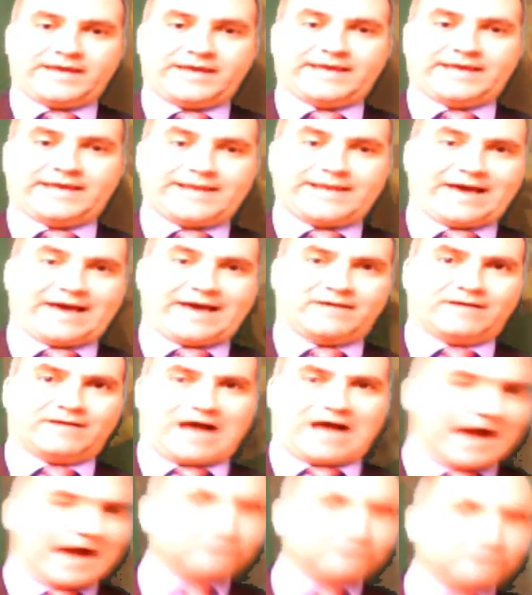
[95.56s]
And
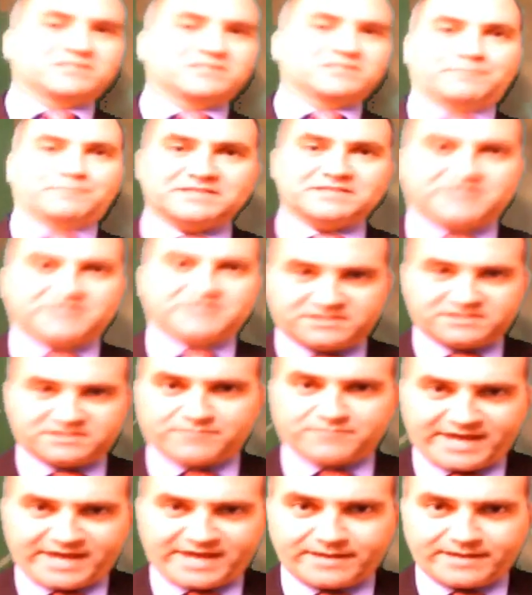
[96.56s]
I was a
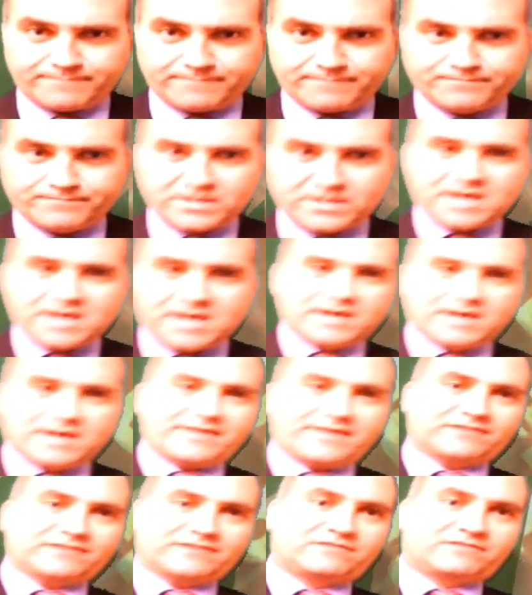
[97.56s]
businessman.
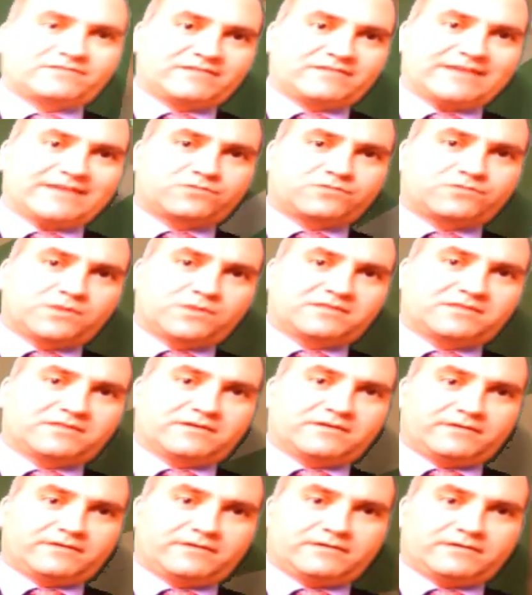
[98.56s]
And that's what
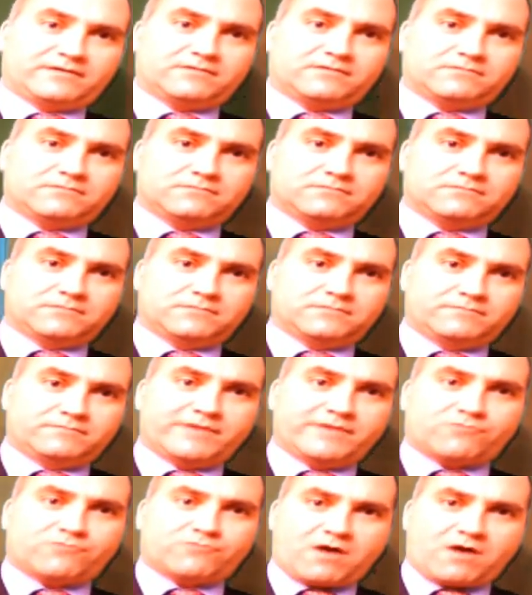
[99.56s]
the
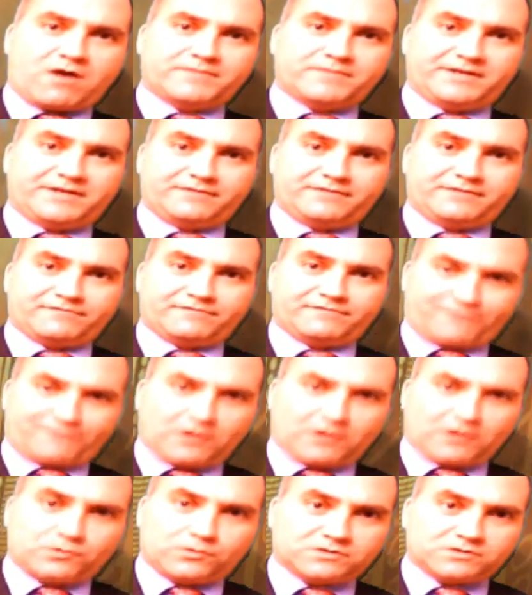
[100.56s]
Mitt Romney
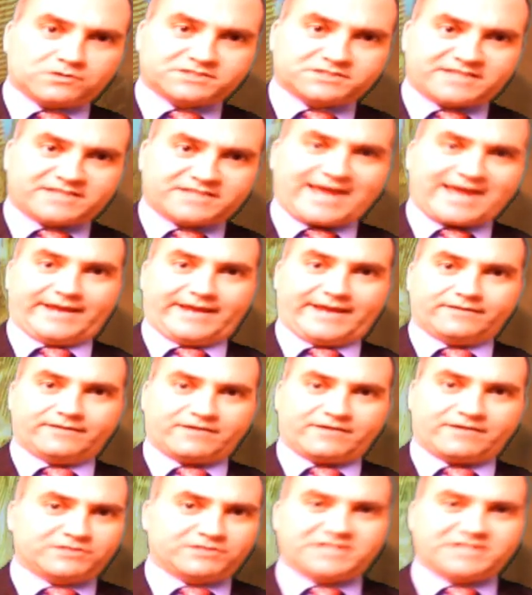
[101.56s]
followers say
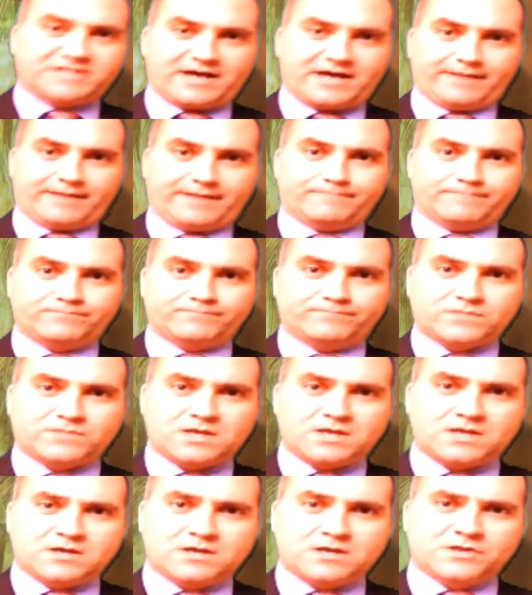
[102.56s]
every time.
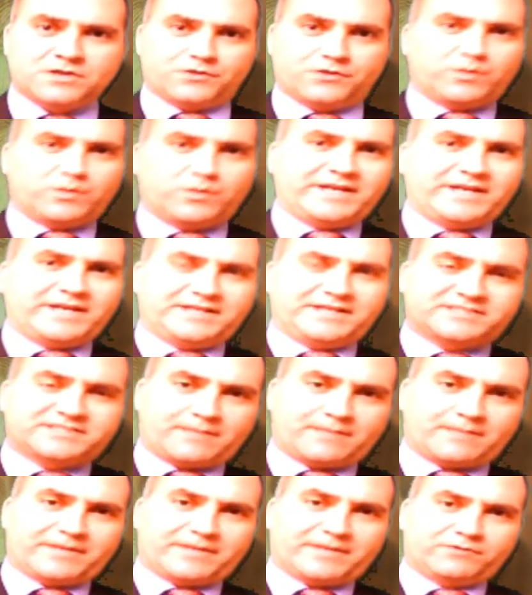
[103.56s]
That we need
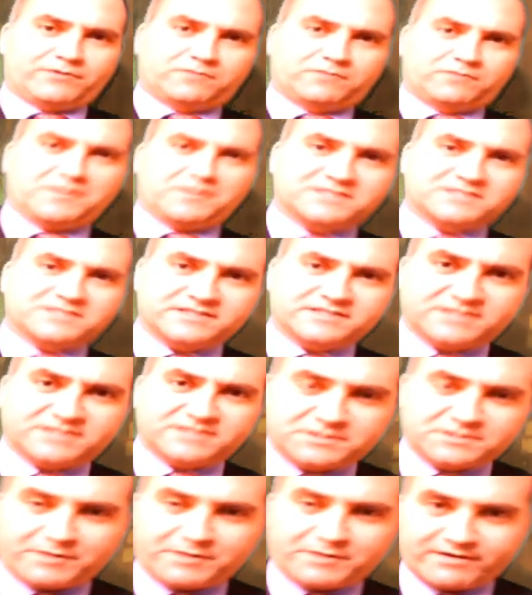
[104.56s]
somebody with
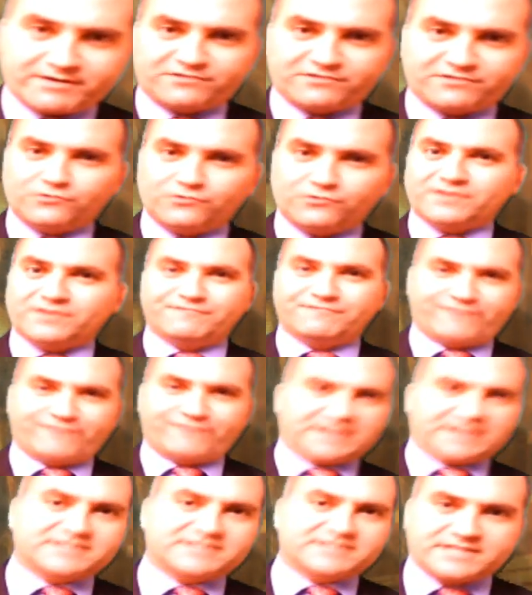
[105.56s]
business experience who can
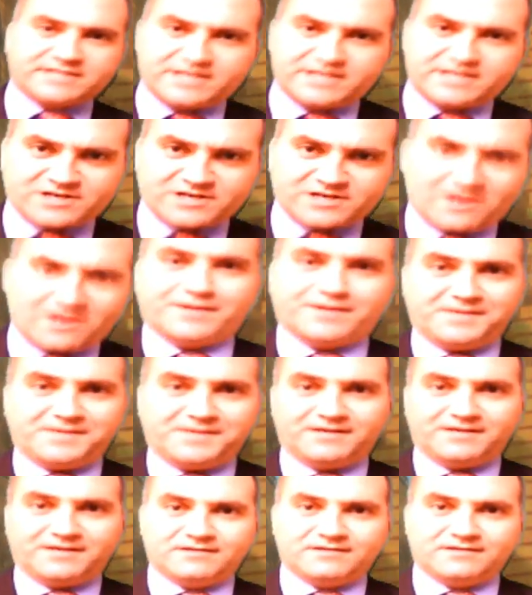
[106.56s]
fix the
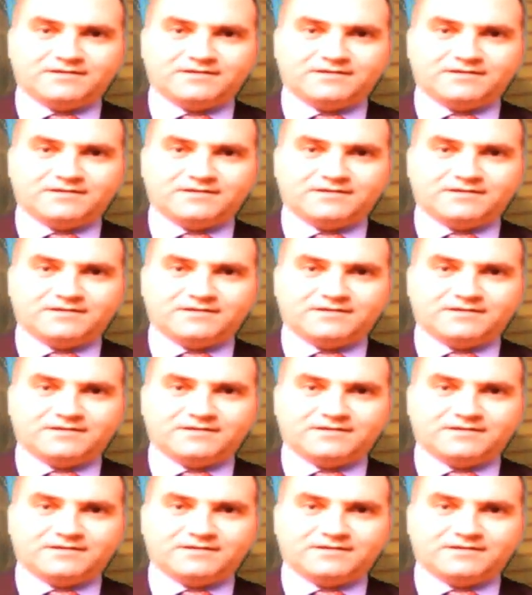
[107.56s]
economy.